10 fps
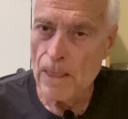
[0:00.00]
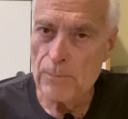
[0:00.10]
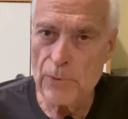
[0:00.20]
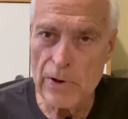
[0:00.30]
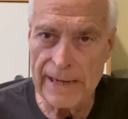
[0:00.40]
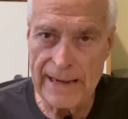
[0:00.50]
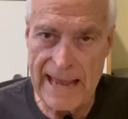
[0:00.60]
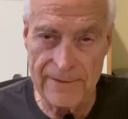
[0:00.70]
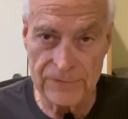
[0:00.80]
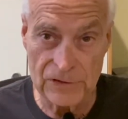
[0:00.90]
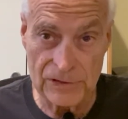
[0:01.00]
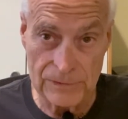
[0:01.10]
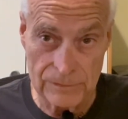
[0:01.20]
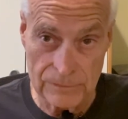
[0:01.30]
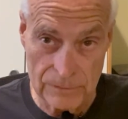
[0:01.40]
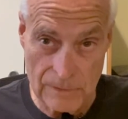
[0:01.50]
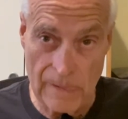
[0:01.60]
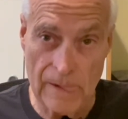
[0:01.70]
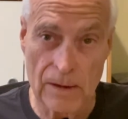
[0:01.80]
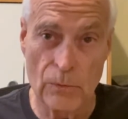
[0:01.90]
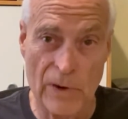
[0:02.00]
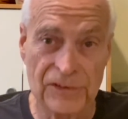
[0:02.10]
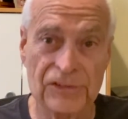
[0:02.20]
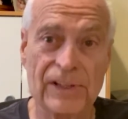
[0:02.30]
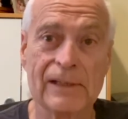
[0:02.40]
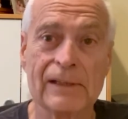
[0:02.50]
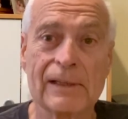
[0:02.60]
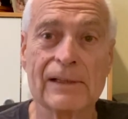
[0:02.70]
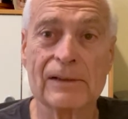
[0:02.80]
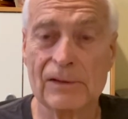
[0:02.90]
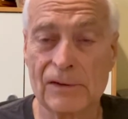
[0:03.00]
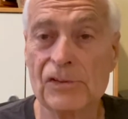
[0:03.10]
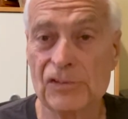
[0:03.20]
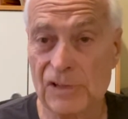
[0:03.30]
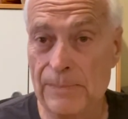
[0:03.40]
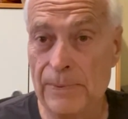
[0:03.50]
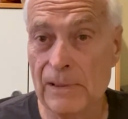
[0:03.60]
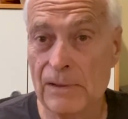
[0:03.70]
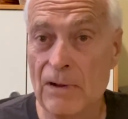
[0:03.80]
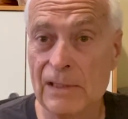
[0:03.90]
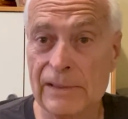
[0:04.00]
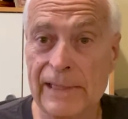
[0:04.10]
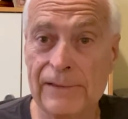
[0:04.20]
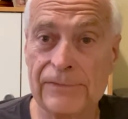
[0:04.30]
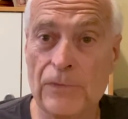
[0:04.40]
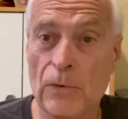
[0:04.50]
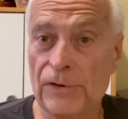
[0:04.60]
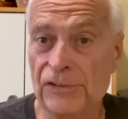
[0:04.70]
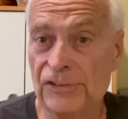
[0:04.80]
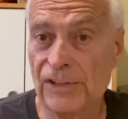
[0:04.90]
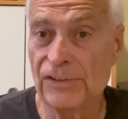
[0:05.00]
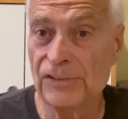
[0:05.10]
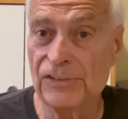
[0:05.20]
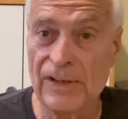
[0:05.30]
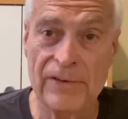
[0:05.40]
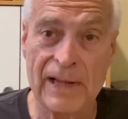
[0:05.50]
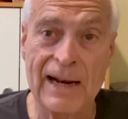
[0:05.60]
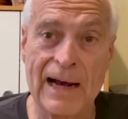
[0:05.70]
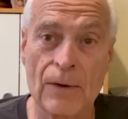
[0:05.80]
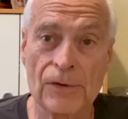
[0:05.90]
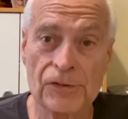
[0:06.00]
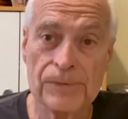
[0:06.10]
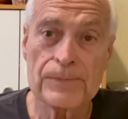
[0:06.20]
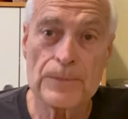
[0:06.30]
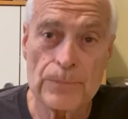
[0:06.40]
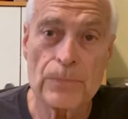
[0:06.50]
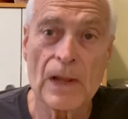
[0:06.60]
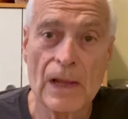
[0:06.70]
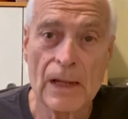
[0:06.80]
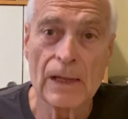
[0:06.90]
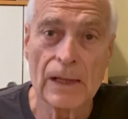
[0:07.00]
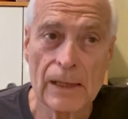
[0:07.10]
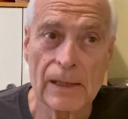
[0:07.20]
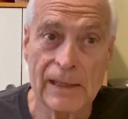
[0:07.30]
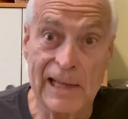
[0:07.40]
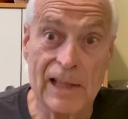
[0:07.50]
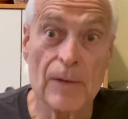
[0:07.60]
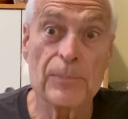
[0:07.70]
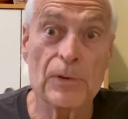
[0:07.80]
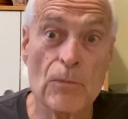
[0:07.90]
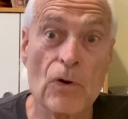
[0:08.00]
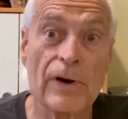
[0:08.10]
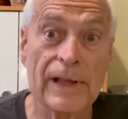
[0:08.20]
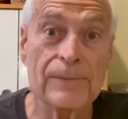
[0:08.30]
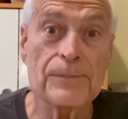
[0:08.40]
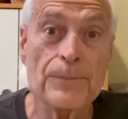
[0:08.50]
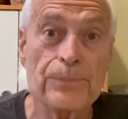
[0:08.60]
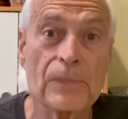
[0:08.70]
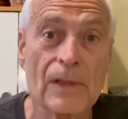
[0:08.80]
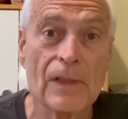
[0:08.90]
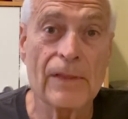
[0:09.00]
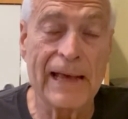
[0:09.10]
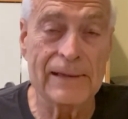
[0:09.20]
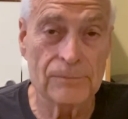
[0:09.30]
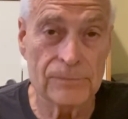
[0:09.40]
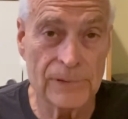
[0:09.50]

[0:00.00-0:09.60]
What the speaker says: boy, after resting and sleeping all night for 6, 7, 8 hours, getting up in the morning, that